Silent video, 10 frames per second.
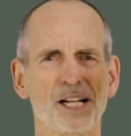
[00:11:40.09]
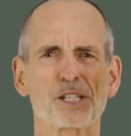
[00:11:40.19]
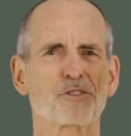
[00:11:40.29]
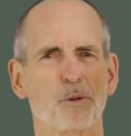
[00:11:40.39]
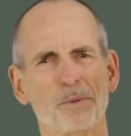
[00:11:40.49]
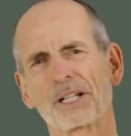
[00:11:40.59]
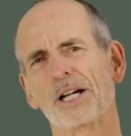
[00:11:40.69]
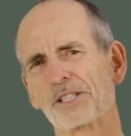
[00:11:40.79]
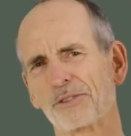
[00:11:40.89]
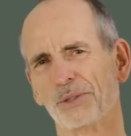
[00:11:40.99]

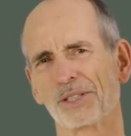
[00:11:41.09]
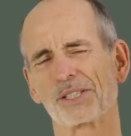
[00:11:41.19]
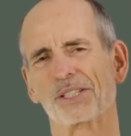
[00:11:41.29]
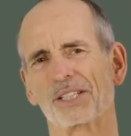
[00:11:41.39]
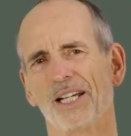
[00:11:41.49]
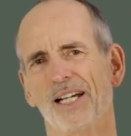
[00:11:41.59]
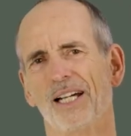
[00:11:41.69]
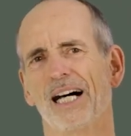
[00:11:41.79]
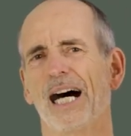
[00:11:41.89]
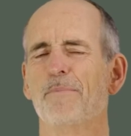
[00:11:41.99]
35, or even 40
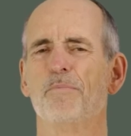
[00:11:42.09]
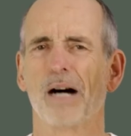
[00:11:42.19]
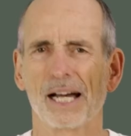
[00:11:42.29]
years old,